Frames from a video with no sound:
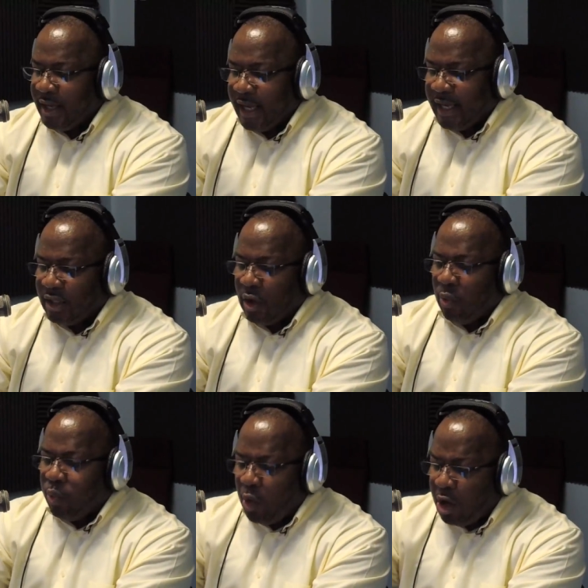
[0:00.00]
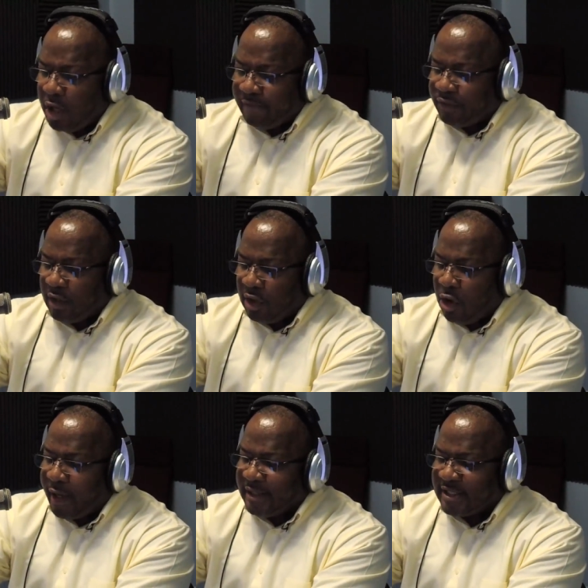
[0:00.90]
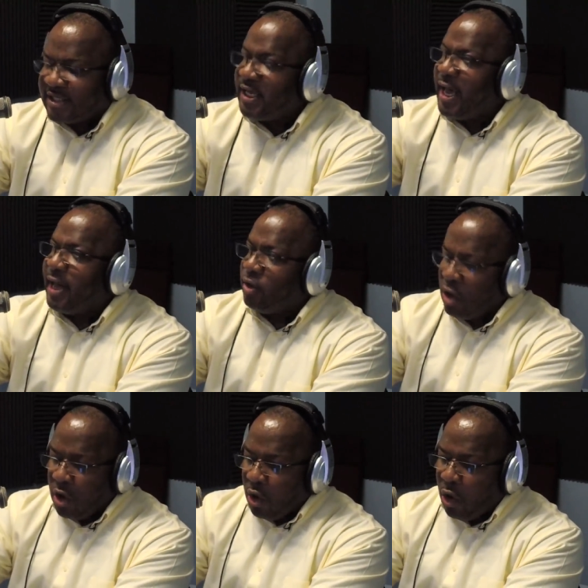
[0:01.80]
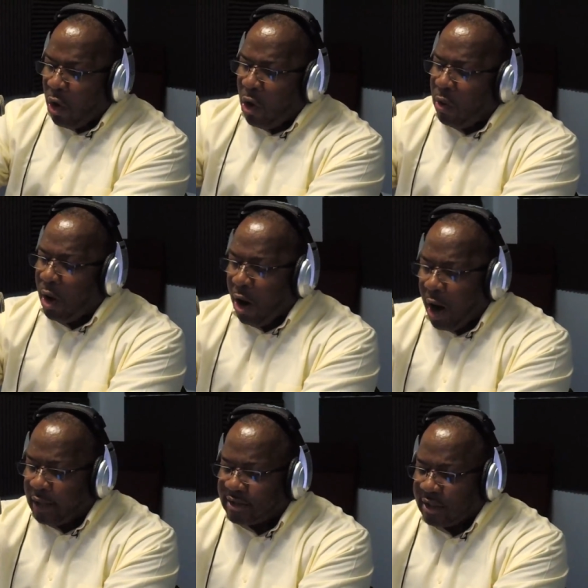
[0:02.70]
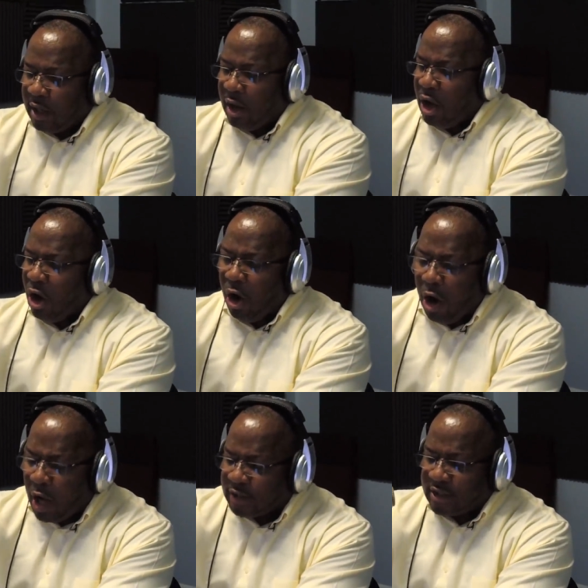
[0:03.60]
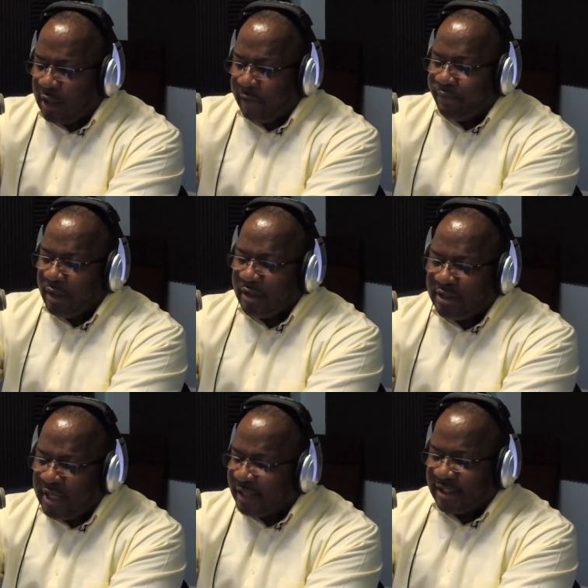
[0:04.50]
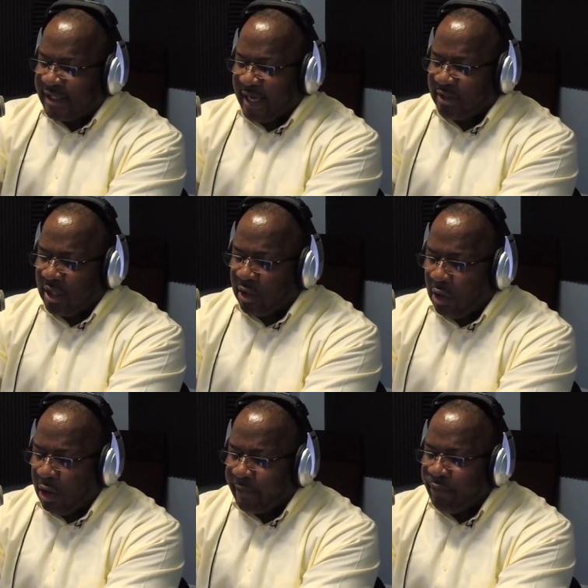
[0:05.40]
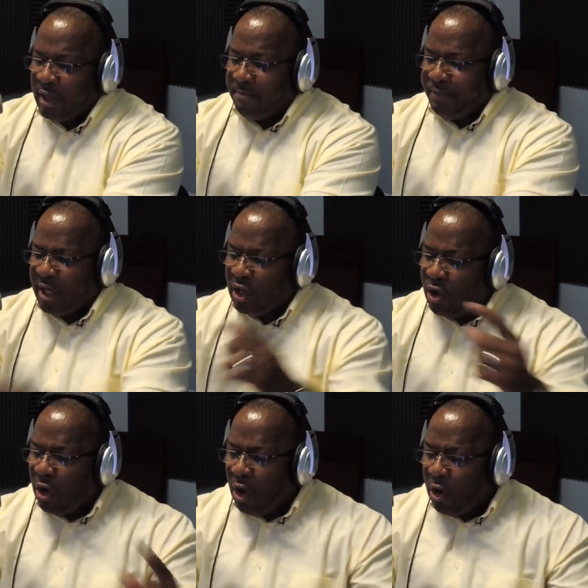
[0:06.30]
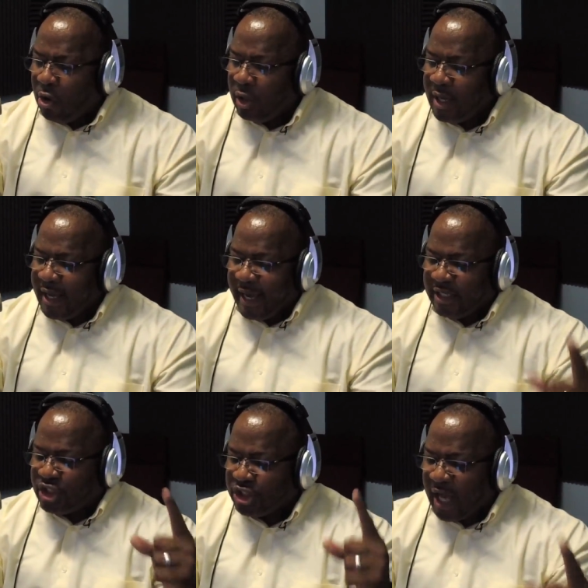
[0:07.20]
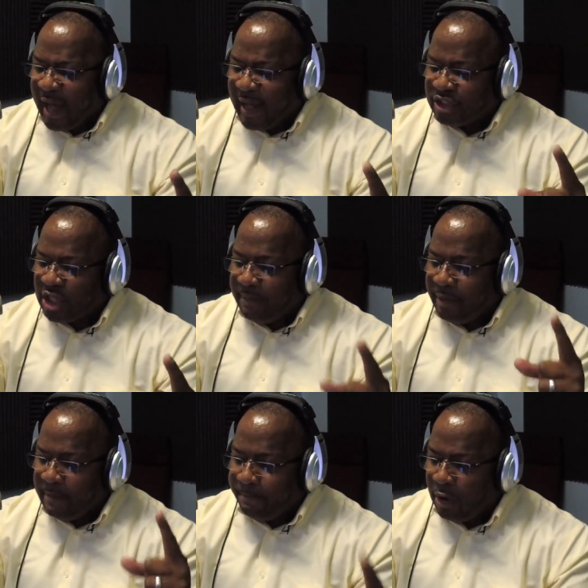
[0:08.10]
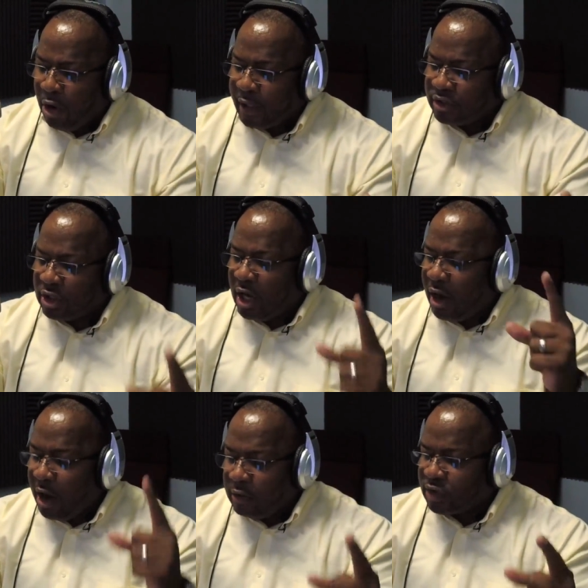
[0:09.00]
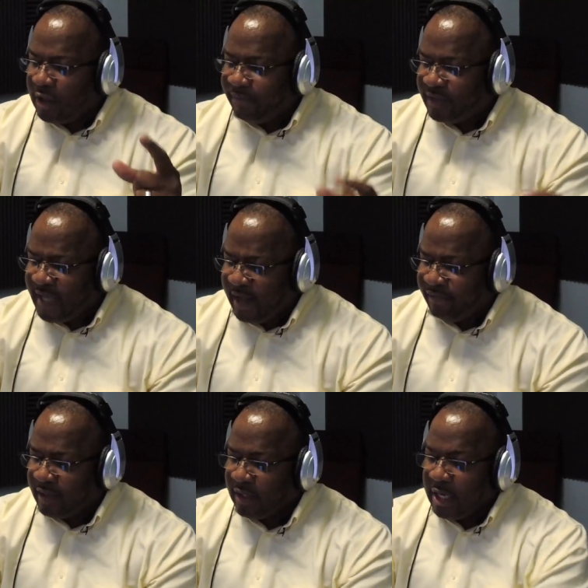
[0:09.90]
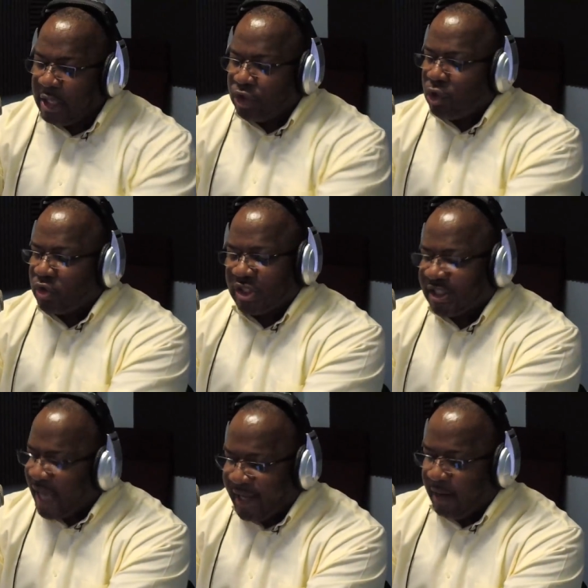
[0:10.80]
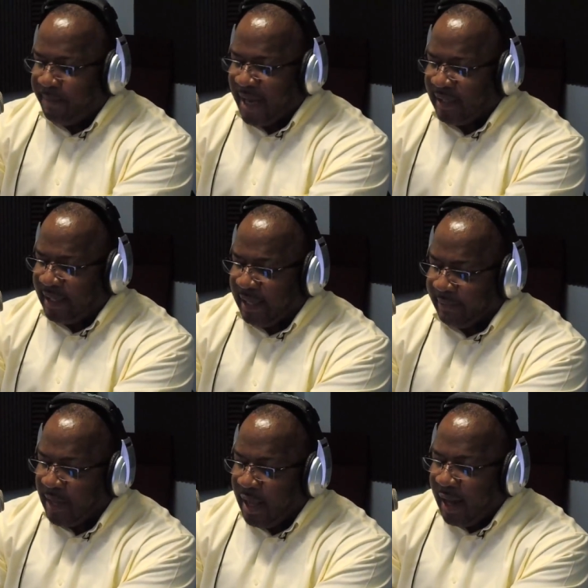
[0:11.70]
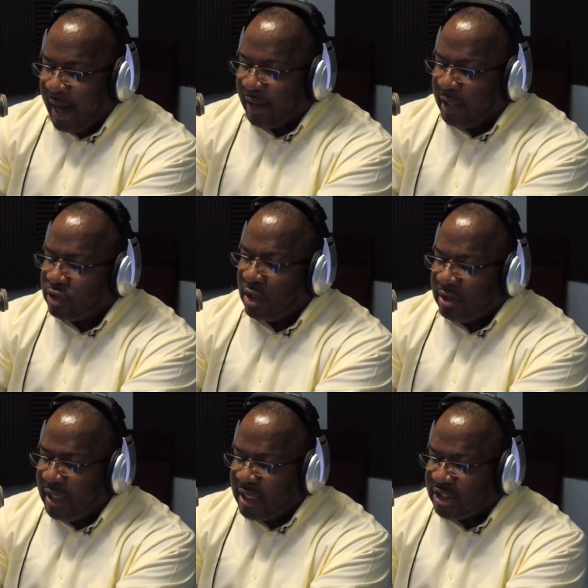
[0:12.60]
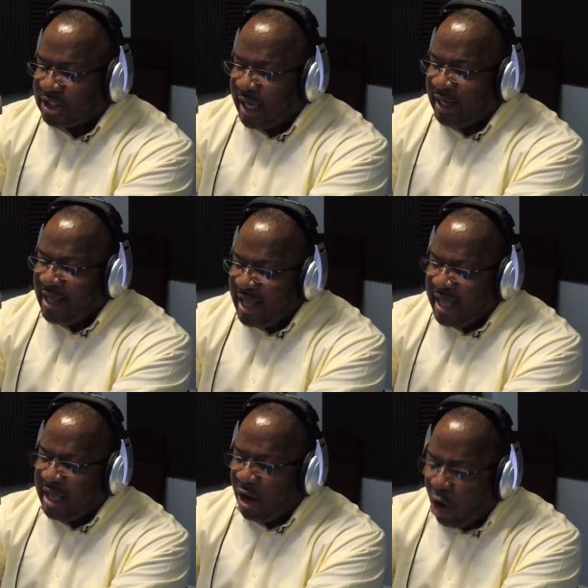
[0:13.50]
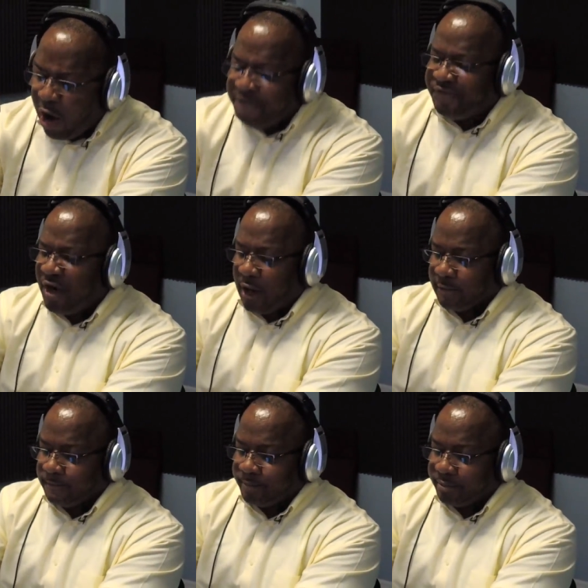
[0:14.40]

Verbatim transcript: in the word of the Lord and said, O altar, altar, thus said the Lord, Behold, a child shall be born unto the house of David, Josiah by name, and unto thee shall he offer